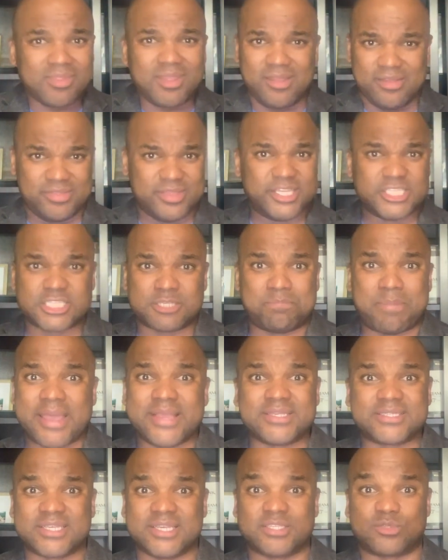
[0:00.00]
these
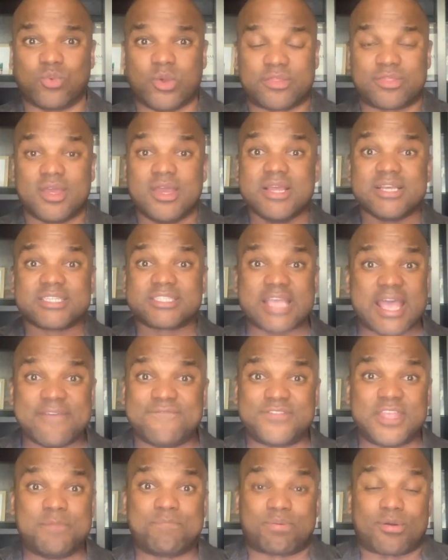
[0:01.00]
spaces with
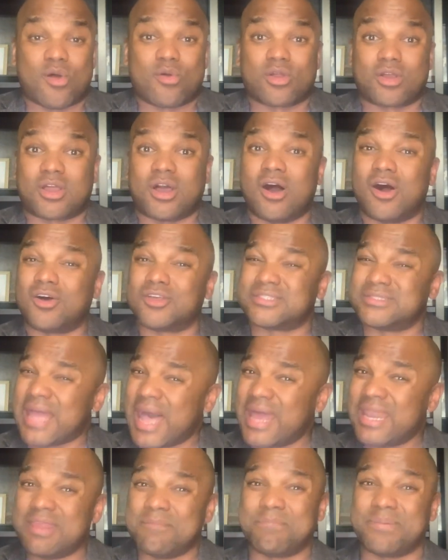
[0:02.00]
safety protocols
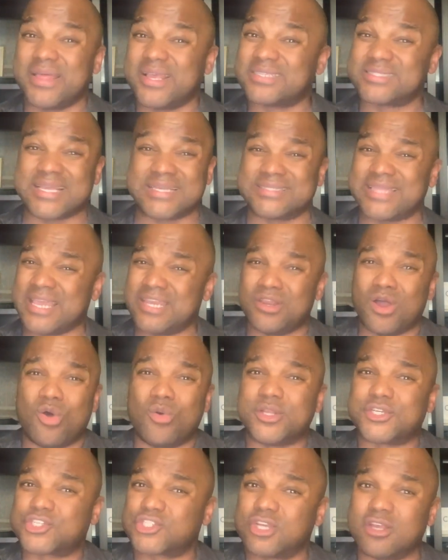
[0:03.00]
not in place as they know
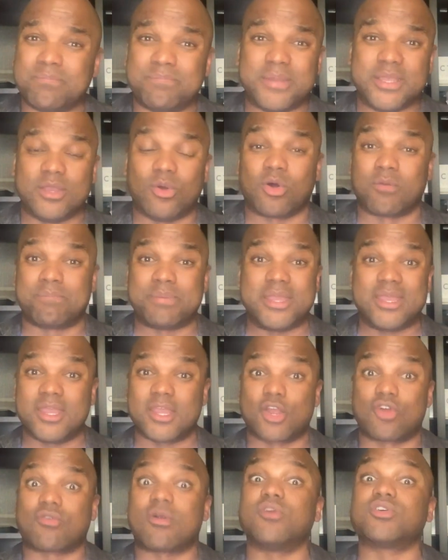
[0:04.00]
it should be or
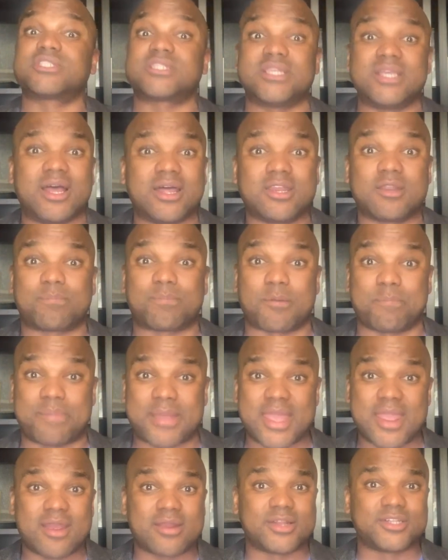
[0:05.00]
being grossly
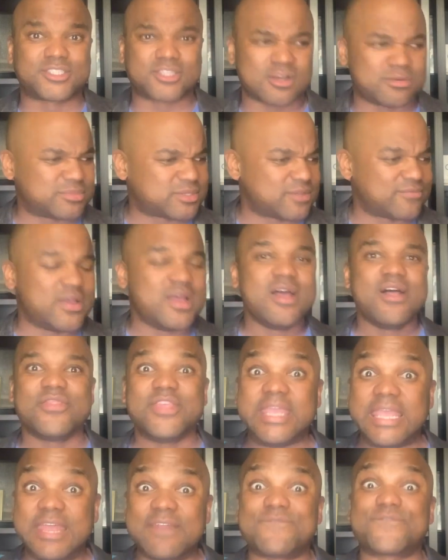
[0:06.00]
underprepared in terms of
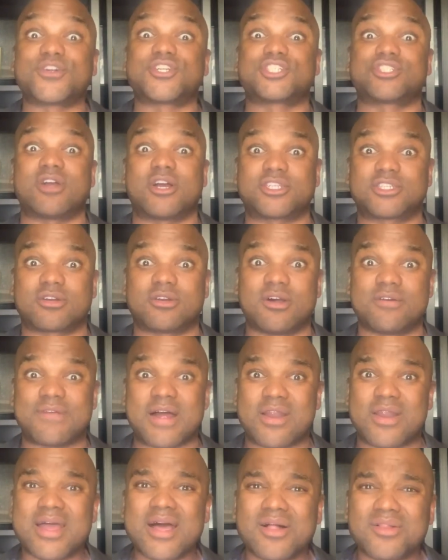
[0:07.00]
the infrastructure of
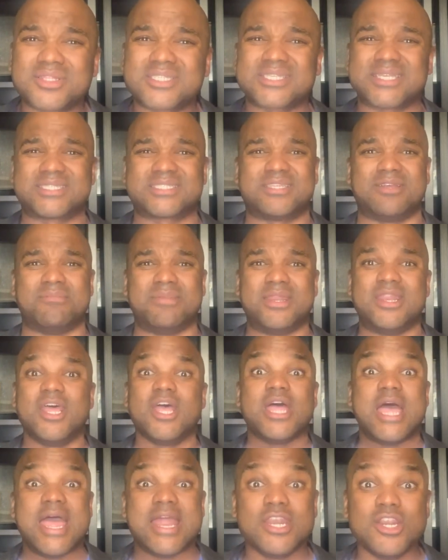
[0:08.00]
our health system. And,
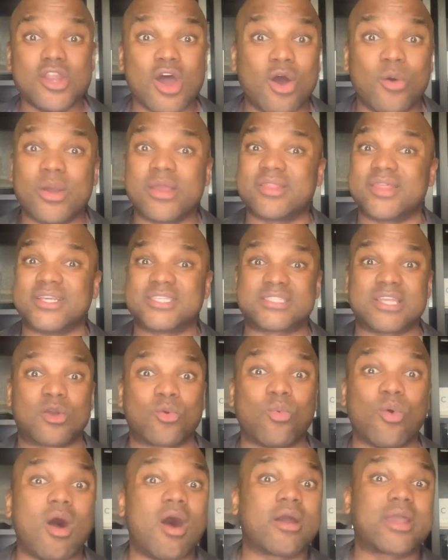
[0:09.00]
and knowing this, they're
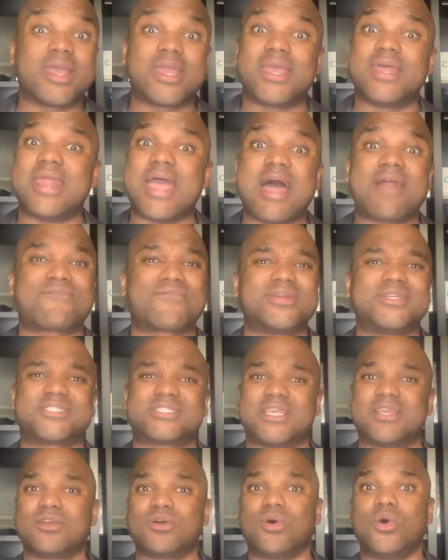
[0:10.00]
walking in every
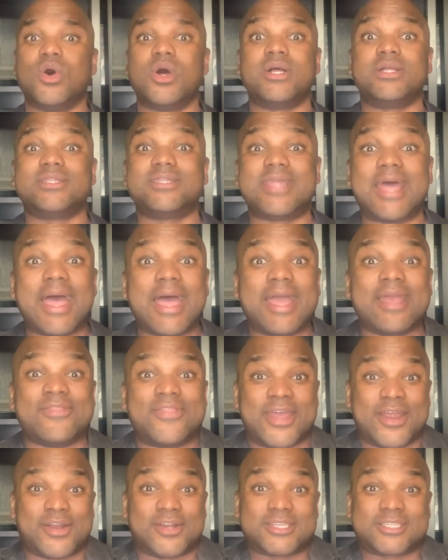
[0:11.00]
single day.
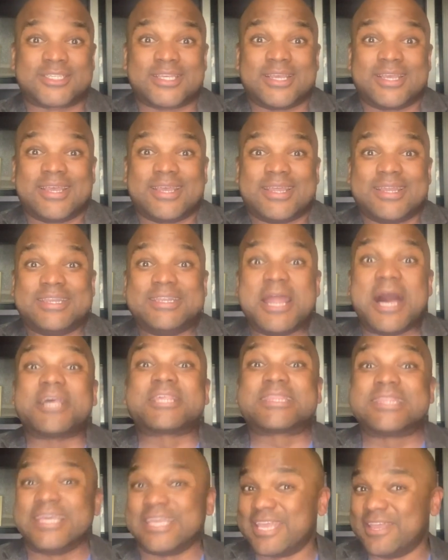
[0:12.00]
There's
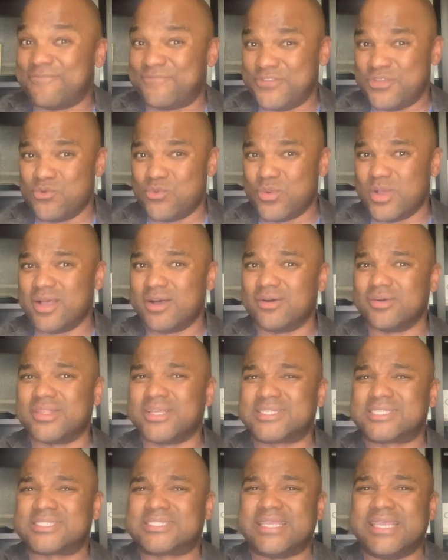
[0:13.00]
nothing, if you will,
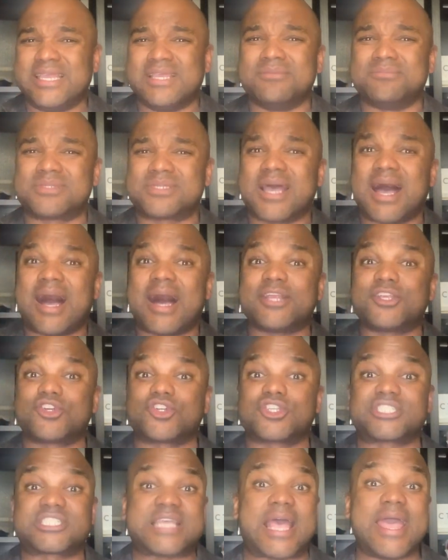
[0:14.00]
that seems, God, you're
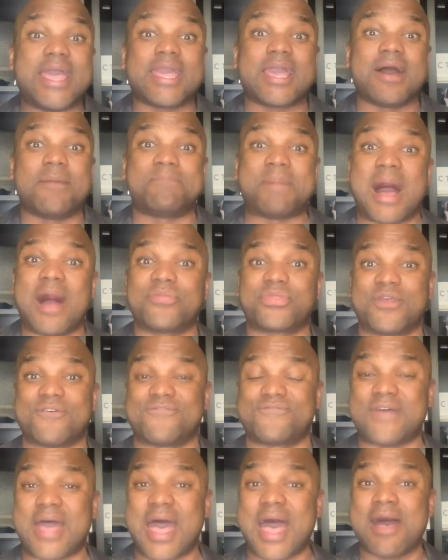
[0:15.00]
saying about the
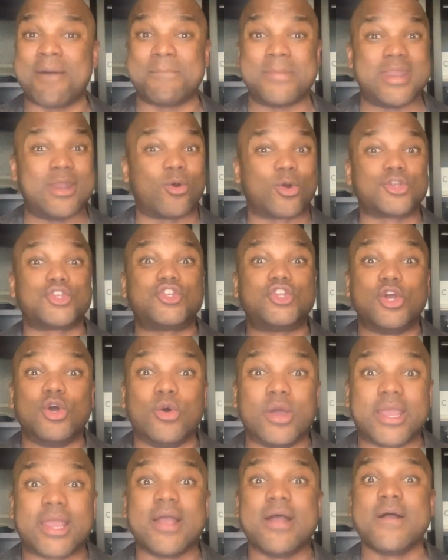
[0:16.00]
famine or
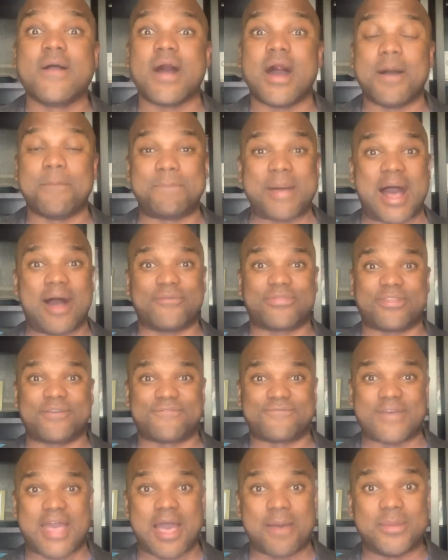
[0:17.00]
doing about the
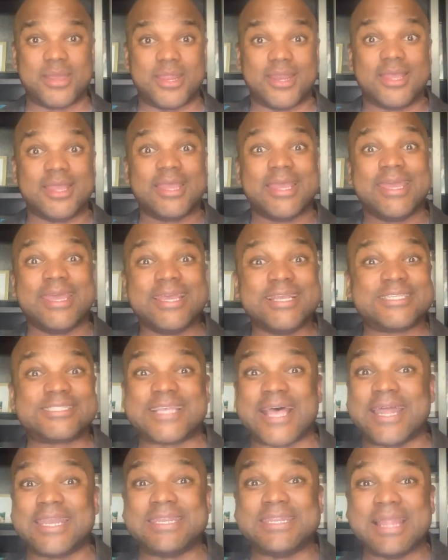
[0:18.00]
famine. He
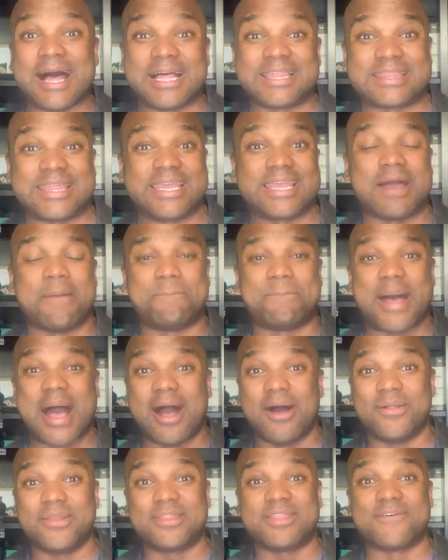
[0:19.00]
said nothing
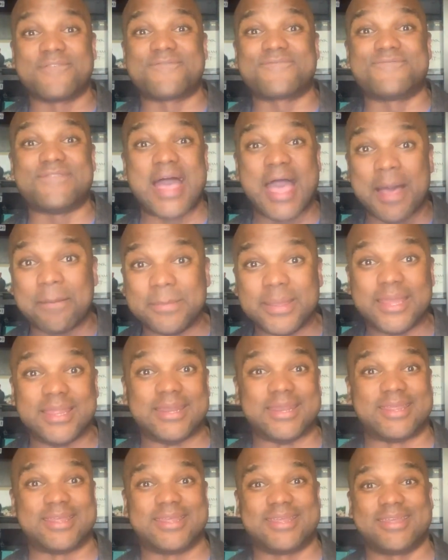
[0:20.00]
about the
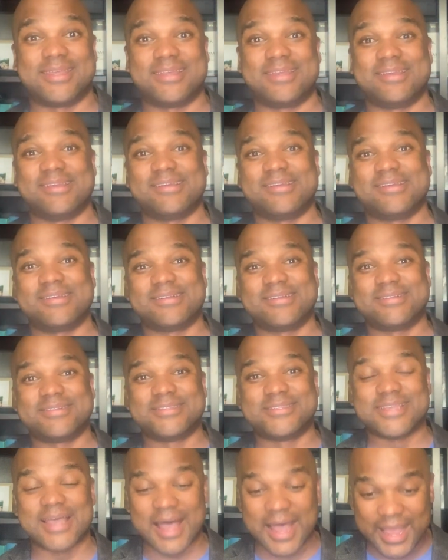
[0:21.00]
famine
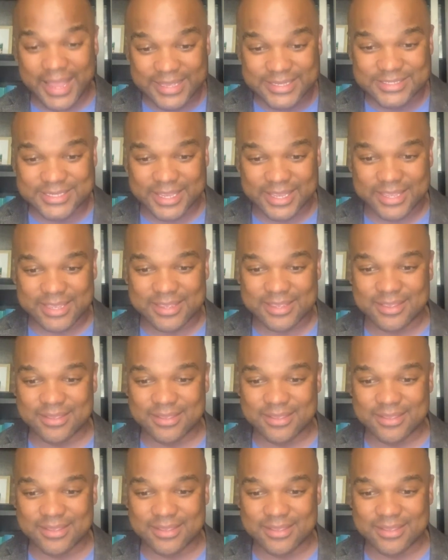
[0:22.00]
to Isaac.